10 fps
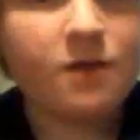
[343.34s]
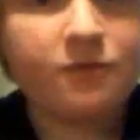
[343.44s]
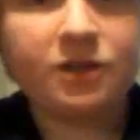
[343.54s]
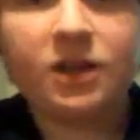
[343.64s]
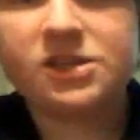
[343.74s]

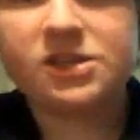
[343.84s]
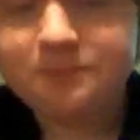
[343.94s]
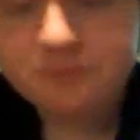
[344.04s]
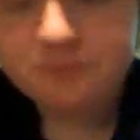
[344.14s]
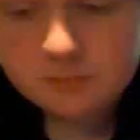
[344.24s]
Nevertheless,
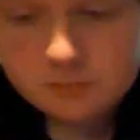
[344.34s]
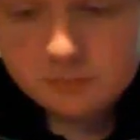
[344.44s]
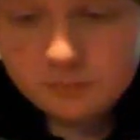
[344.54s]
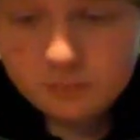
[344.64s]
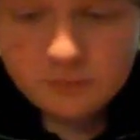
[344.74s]

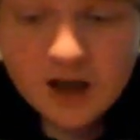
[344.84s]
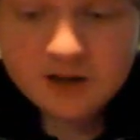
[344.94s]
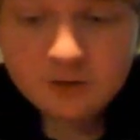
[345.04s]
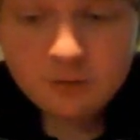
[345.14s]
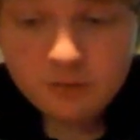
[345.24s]
I
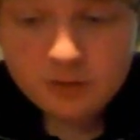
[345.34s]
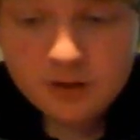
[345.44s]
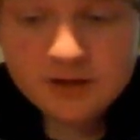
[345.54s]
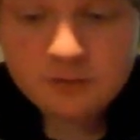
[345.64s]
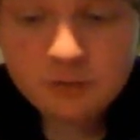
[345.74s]
do
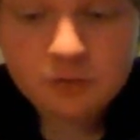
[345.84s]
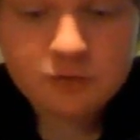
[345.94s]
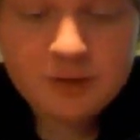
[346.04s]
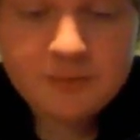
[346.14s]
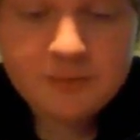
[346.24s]
go
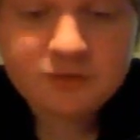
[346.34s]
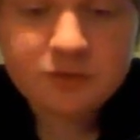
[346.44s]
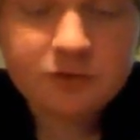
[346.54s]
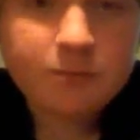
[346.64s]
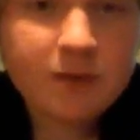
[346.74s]
through BBs,
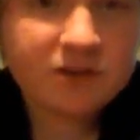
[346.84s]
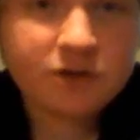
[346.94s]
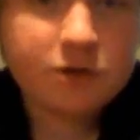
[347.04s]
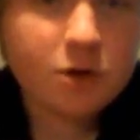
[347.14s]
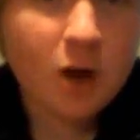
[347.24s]
which make
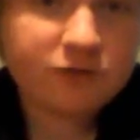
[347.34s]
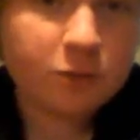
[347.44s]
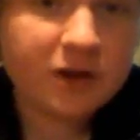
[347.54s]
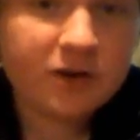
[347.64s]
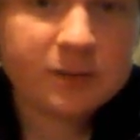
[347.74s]
sure you do have
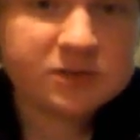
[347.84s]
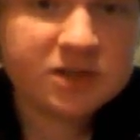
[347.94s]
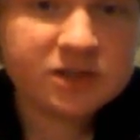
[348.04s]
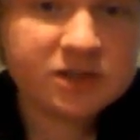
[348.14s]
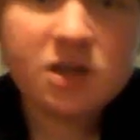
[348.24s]
20 grams in
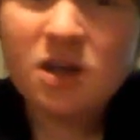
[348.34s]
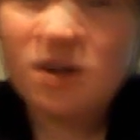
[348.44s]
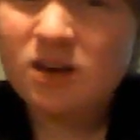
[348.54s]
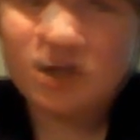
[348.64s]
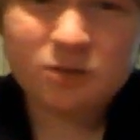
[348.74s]
this,
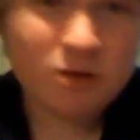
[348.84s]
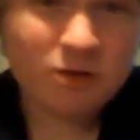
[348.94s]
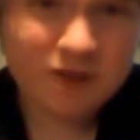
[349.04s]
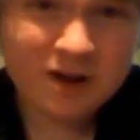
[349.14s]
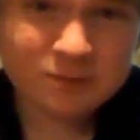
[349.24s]
not 12
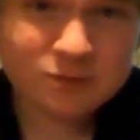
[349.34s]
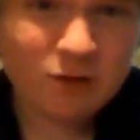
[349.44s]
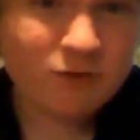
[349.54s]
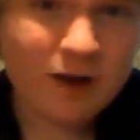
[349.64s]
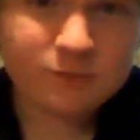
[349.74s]
grams.
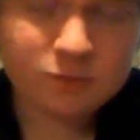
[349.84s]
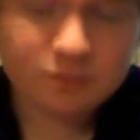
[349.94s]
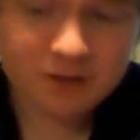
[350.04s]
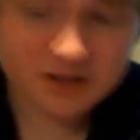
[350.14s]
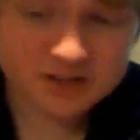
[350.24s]
12 grams will
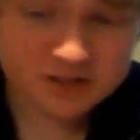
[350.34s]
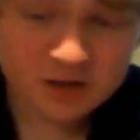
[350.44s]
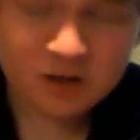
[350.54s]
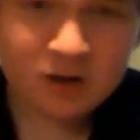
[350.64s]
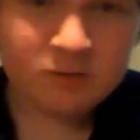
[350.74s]
bust
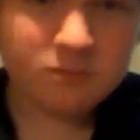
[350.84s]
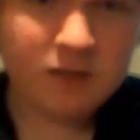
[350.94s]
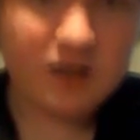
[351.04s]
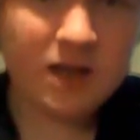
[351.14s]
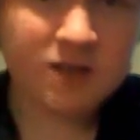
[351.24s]

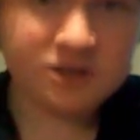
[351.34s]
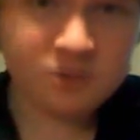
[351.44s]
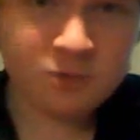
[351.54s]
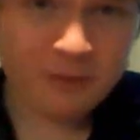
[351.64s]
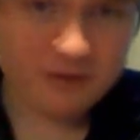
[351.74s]
and
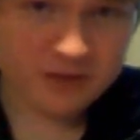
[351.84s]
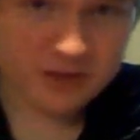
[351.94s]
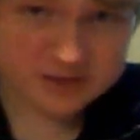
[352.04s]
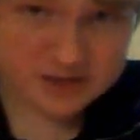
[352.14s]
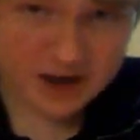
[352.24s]
screw up everything
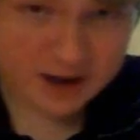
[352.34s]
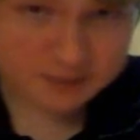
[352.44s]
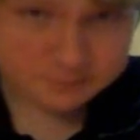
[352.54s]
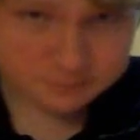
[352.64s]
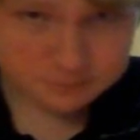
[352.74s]
inside.
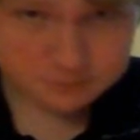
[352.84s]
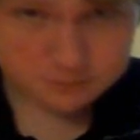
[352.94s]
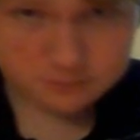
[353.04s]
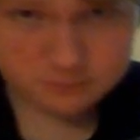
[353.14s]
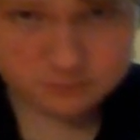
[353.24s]

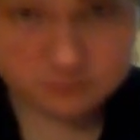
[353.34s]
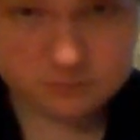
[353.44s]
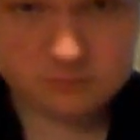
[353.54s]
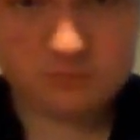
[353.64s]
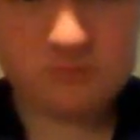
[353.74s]

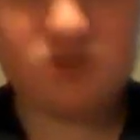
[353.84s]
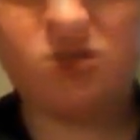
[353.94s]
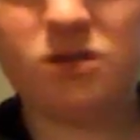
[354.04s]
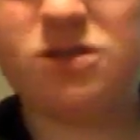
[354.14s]
Oh,